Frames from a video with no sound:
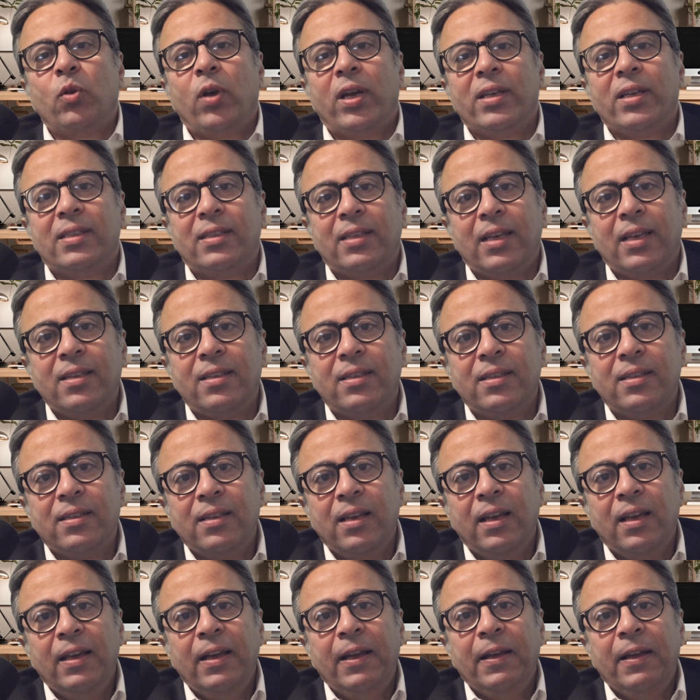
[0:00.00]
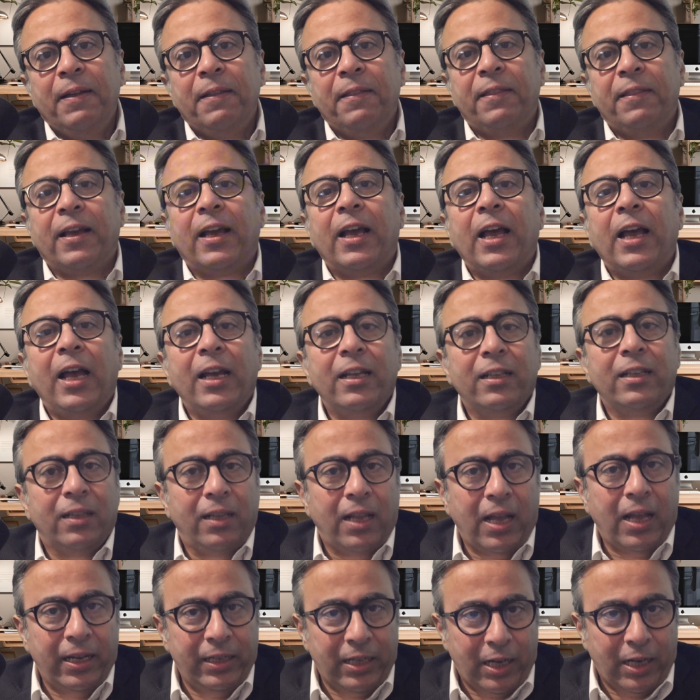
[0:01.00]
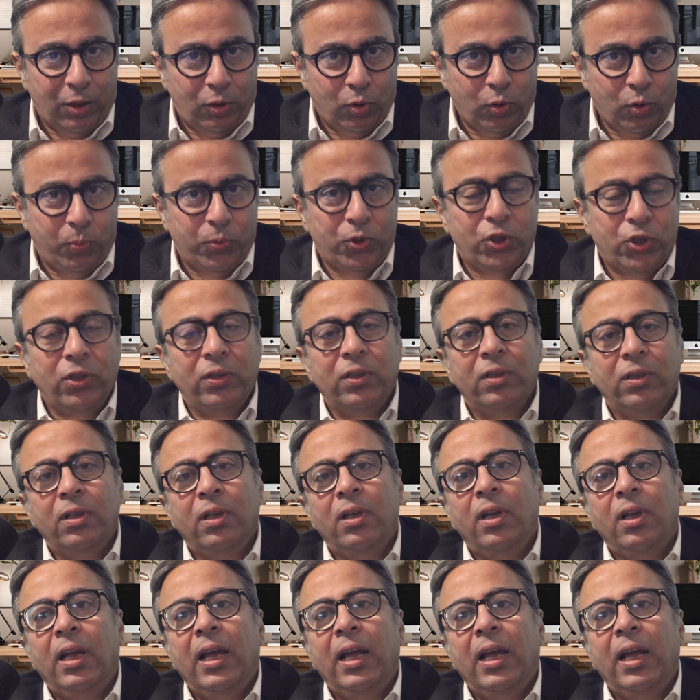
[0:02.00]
to assess the guideline adoption